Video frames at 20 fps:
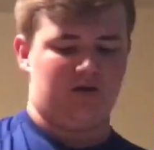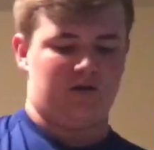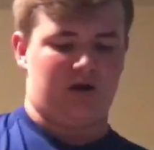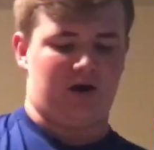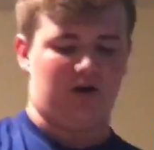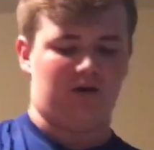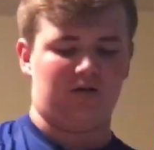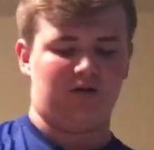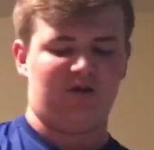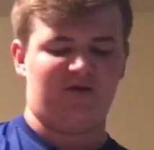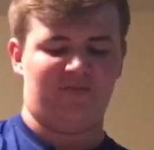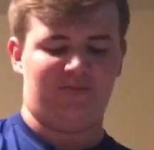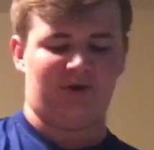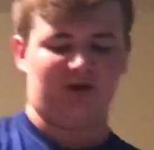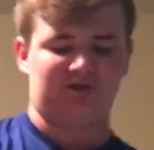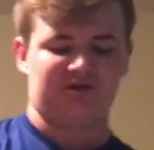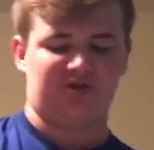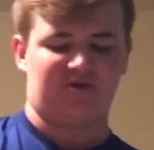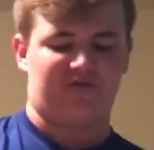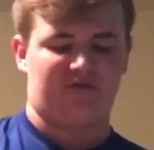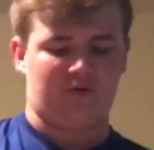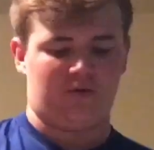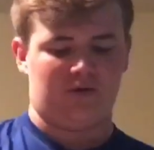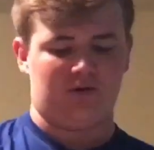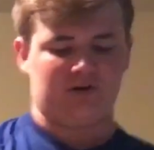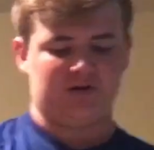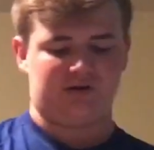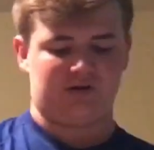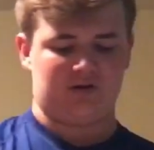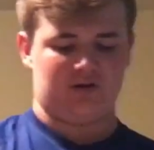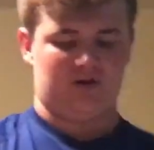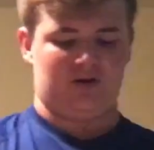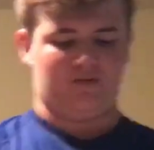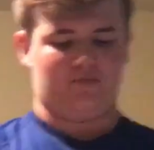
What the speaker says: I don't love much of the 4s,